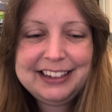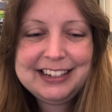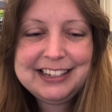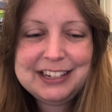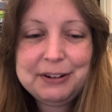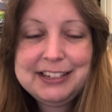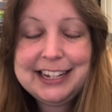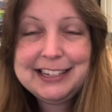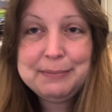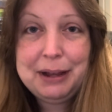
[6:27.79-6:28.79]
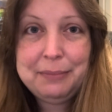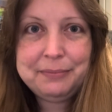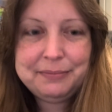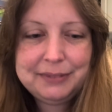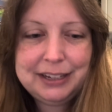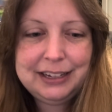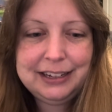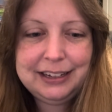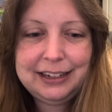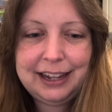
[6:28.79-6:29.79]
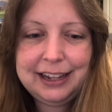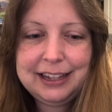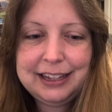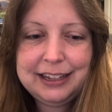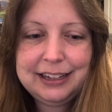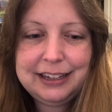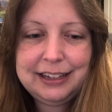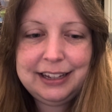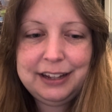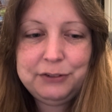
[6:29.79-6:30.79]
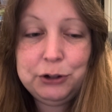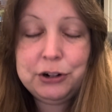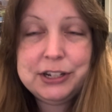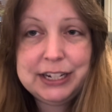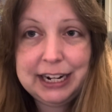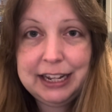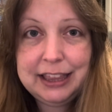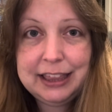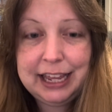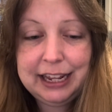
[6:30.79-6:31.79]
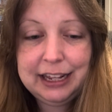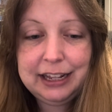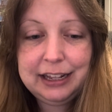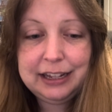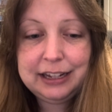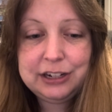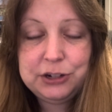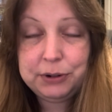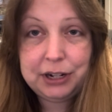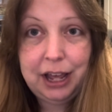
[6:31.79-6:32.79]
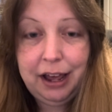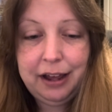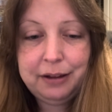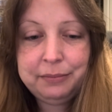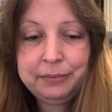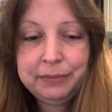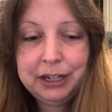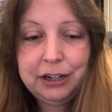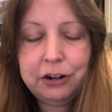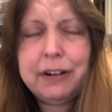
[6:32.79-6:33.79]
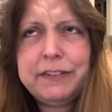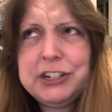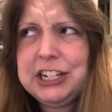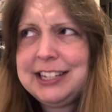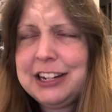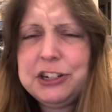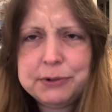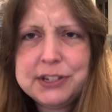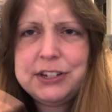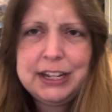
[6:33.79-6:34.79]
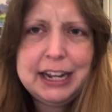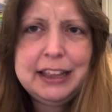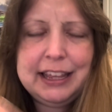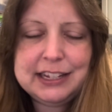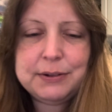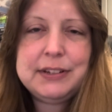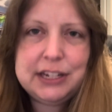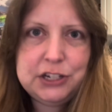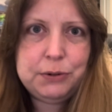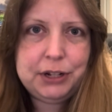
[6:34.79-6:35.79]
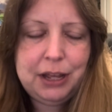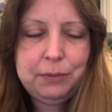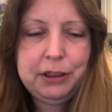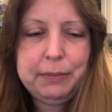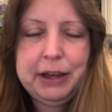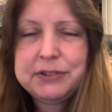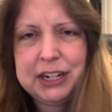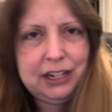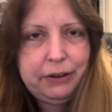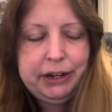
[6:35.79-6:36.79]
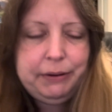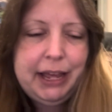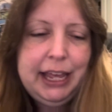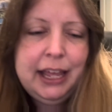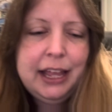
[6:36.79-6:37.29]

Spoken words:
so I said to mum, like, if you're not doing anything, do you want to come? Or rather, she'd said she wasn't doing anything, so I said, do you want to come with me? I was going to go anyway.